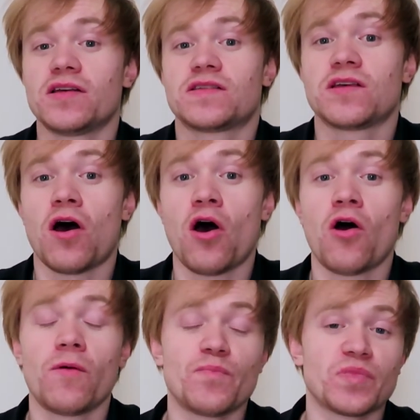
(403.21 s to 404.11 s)

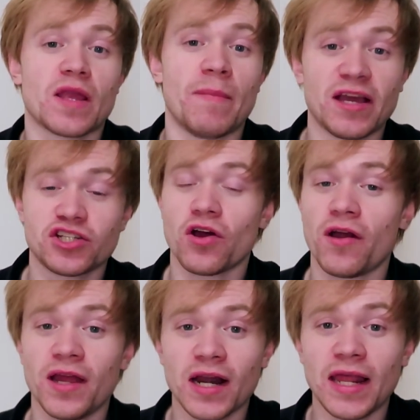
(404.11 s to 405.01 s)
So make
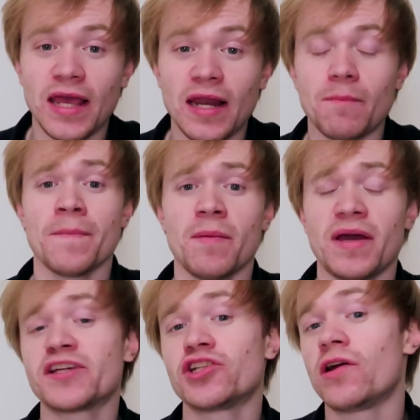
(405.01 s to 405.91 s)
sure you're lean, but
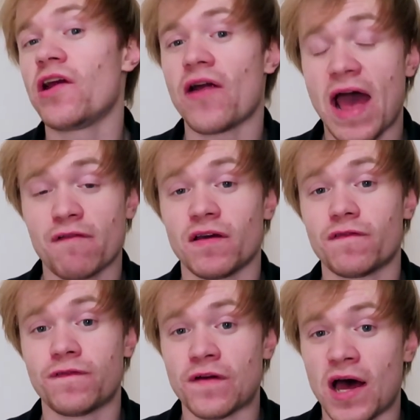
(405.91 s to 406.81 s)
make sure you're
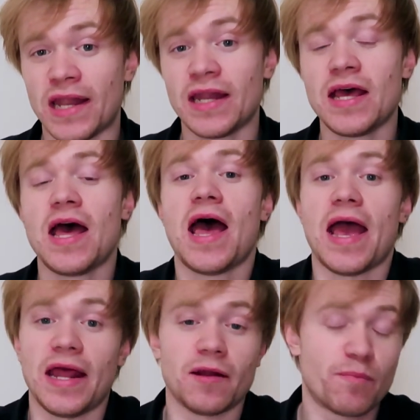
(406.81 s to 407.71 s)
having fun
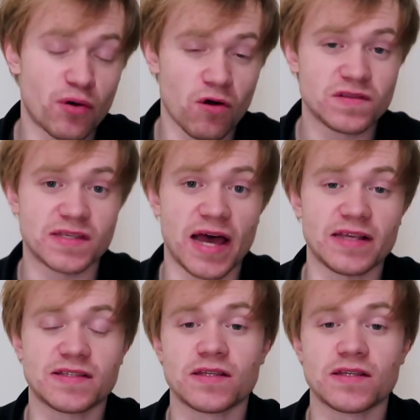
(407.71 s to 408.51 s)
in the process.